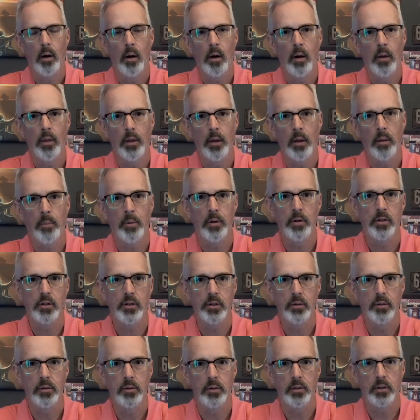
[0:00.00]
All the
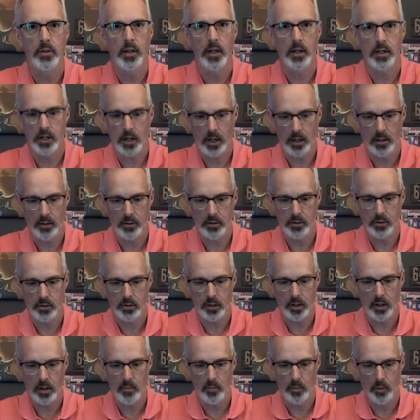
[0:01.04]
Pursuits and the Challengers
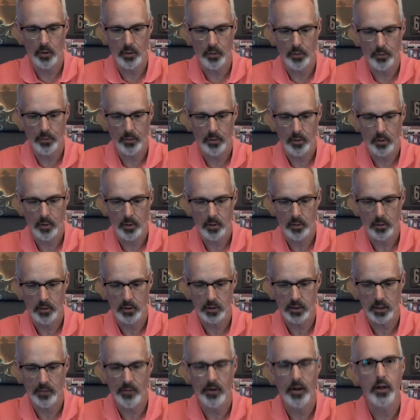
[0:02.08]
come with the
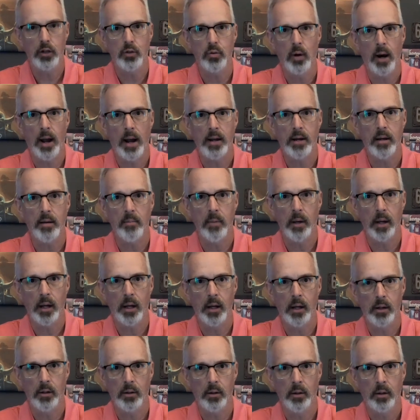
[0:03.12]
7-inch ride
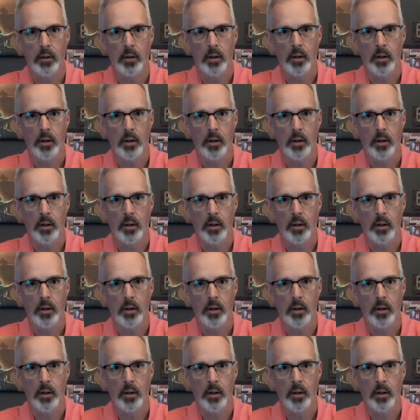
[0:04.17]
command